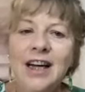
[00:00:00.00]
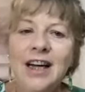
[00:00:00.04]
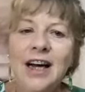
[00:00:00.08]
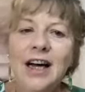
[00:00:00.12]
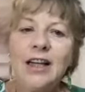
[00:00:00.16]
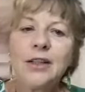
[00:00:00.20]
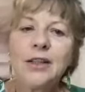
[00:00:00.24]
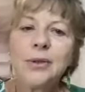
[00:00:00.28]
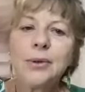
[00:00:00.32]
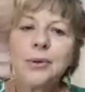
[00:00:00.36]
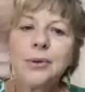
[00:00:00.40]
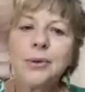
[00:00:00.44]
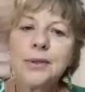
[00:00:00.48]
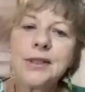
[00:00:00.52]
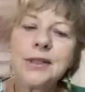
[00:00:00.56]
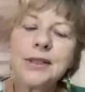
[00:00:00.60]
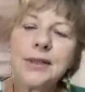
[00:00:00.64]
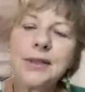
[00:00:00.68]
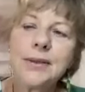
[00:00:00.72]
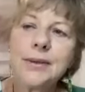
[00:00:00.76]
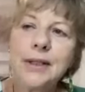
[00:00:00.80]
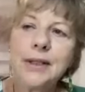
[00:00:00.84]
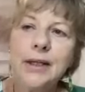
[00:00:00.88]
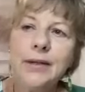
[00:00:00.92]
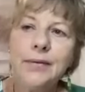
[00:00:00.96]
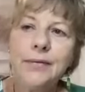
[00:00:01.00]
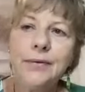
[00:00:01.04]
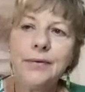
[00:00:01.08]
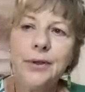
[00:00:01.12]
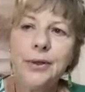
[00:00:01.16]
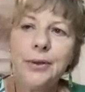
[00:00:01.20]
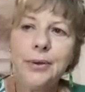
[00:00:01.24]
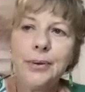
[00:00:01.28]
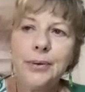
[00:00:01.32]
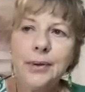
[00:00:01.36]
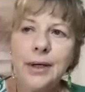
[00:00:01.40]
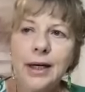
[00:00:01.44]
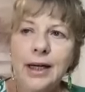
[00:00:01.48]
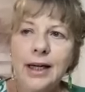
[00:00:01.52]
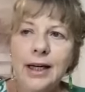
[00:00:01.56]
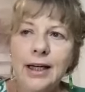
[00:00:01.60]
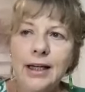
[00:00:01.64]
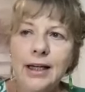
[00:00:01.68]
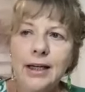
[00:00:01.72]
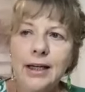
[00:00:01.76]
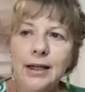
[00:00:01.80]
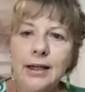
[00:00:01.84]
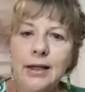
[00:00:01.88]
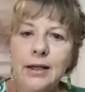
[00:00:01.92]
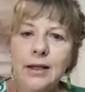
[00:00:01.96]
I'll also give you
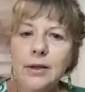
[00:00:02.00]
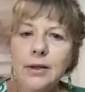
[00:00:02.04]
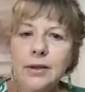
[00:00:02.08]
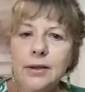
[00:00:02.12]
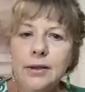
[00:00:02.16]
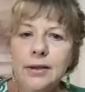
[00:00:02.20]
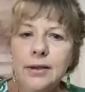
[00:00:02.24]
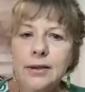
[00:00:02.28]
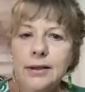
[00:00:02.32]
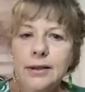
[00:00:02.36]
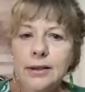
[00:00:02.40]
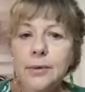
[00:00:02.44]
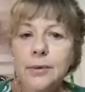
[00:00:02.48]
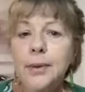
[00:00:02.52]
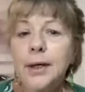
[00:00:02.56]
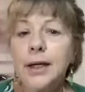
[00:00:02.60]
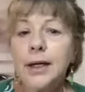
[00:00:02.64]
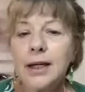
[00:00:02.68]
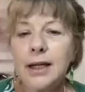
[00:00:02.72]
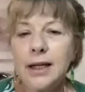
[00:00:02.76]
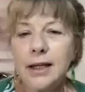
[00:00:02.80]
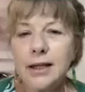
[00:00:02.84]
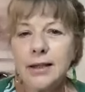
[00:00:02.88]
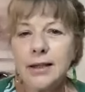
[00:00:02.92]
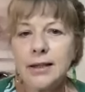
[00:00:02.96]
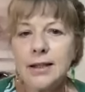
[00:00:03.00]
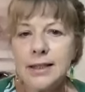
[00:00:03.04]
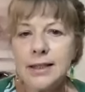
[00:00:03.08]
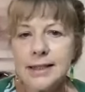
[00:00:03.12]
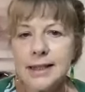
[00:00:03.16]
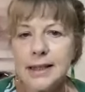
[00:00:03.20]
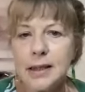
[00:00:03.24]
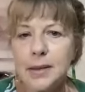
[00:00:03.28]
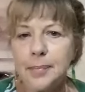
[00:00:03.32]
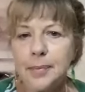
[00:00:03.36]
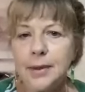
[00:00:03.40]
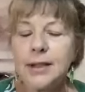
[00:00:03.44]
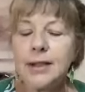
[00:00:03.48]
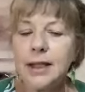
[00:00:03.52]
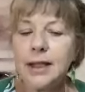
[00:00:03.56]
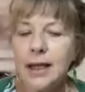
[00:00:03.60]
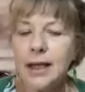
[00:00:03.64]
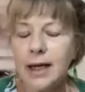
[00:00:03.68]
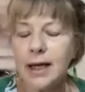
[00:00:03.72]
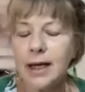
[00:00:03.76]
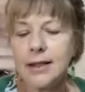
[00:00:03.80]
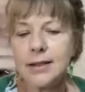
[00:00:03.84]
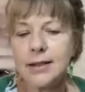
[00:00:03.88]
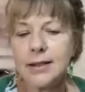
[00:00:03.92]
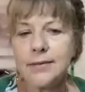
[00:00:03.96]
a quick hint and tip at
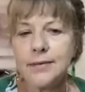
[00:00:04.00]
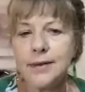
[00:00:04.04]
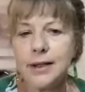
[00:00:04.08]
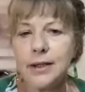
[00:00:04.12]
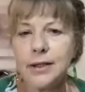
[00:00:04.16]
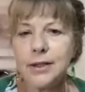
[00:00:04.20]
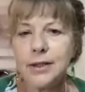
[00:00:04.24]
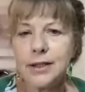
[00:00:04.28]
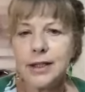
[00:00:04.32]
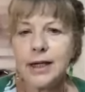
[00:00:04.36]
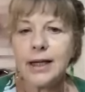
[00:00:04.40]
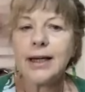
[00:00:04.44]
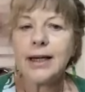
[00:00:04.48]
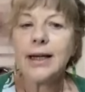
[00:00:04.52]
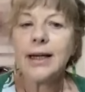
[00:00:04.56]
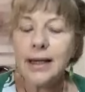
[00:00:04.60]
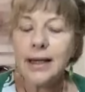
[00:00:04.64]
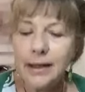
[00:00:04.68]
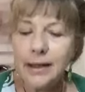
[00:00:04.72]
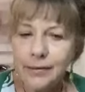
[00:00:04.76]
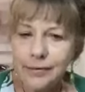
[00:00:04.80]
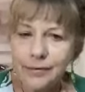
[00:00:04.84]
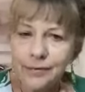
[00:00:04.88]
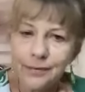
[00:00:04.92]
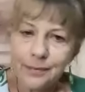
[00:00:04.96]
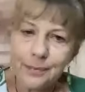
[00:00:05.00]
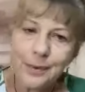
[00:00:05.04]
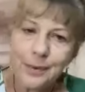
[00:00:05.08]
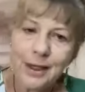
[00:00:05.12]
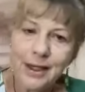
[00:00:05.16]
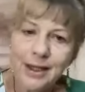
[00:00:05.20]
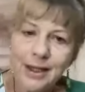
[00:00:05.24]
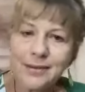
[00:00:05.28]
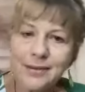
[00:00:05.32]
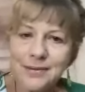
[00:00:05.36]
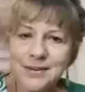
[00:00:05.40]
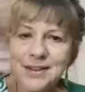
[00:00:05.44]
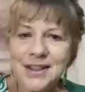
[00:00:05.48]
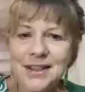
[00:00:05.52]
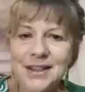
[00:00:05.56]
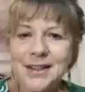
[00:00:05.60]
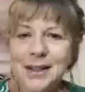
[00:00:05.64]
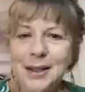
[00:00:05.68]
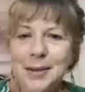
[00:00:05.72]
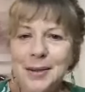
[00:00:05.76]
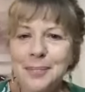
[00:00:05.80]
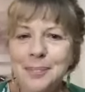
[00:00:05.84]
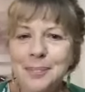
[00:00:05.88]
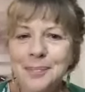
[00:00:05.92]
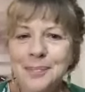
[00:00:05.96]
the end of each day, if we have
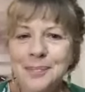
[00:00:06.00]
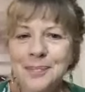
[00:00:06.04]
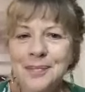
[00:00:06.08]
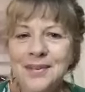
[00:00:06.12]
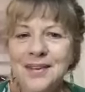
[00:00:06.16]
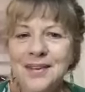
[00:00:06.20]
time.